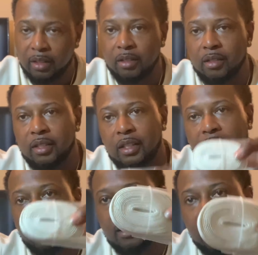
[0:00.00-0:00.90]
You see
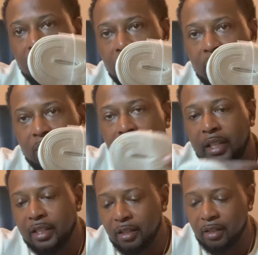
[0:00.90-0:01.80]
there,
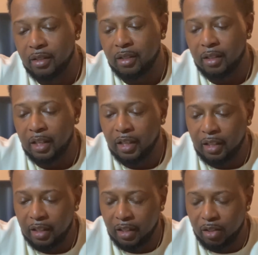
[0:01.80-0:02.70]
shoelaces,
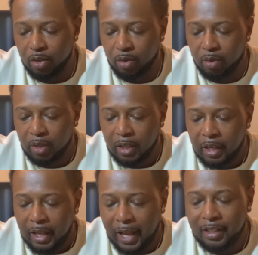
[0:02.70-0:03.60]
and
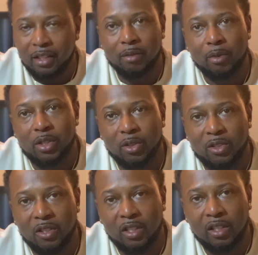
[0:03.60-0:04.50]
I did some research
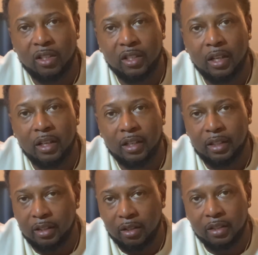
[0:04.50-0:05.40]

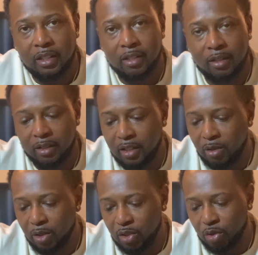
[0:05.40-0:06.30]
on this
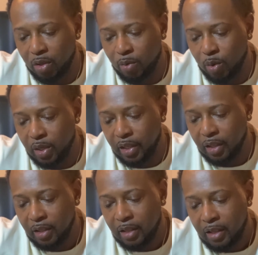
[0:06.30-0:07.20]
DIOR Jordan 1.
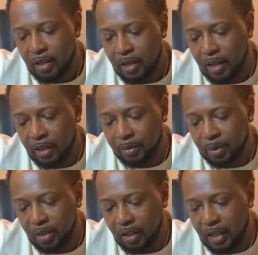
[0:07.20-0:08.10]
So
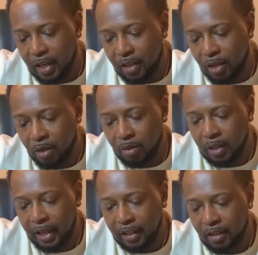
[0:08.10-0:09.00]
you can kind of know,
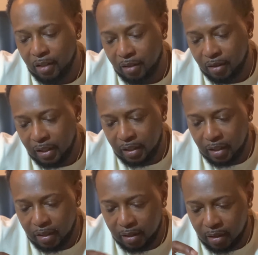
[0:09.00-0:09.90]
it
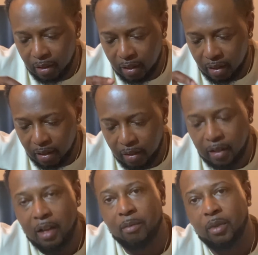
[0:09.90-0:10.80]
does
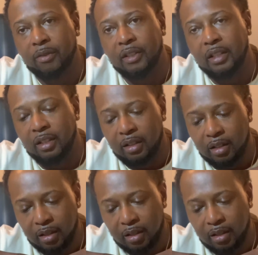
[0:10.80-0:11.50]
come with, oh,